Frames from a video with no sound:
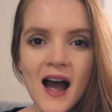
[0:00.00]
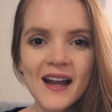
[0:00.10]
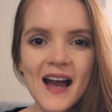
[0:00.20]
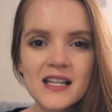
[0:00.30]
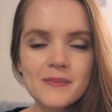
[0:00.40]
Hi
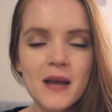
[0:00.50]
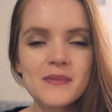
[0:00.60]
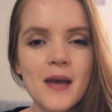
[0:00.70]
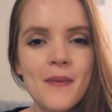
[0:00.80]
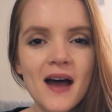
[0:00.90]
guys, my
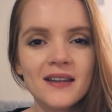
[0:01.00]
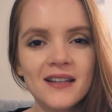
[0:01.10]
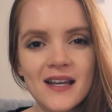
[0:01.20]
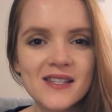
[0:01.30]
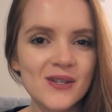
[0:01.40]
name's Emma and
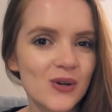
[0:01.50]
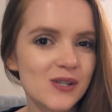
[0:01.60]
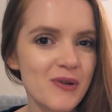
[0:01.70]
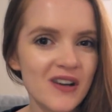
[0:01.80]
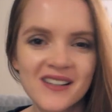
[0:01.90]
let's talk
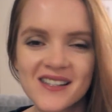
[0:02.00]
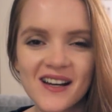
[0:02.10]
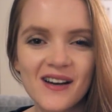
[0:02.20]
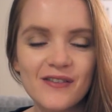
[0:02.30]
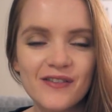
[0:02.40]
spooky
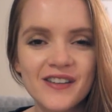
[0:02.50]
stuff.